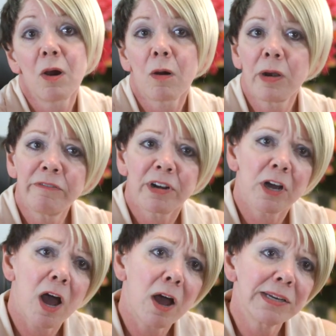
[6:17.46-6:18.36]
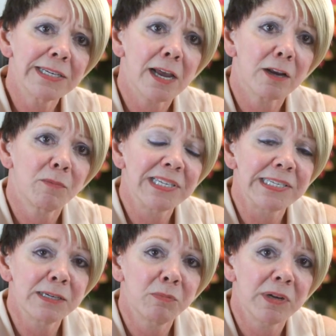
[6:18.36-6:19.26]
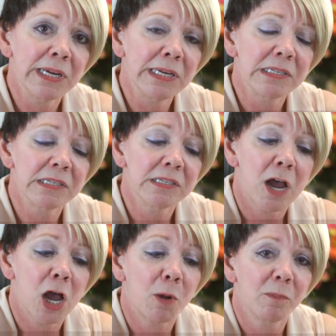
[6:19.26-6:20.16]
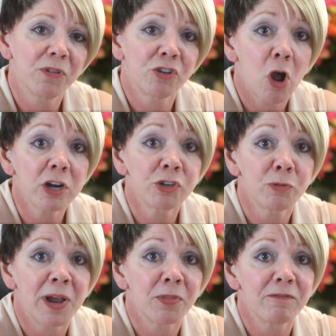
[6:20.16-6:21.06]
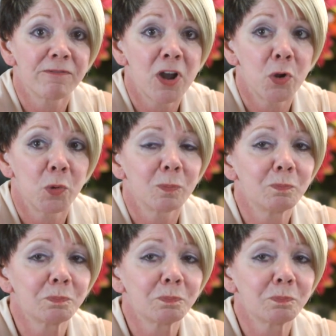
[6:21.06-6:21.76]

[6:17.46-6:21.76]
or even contact my siblings, talk to them on the phone.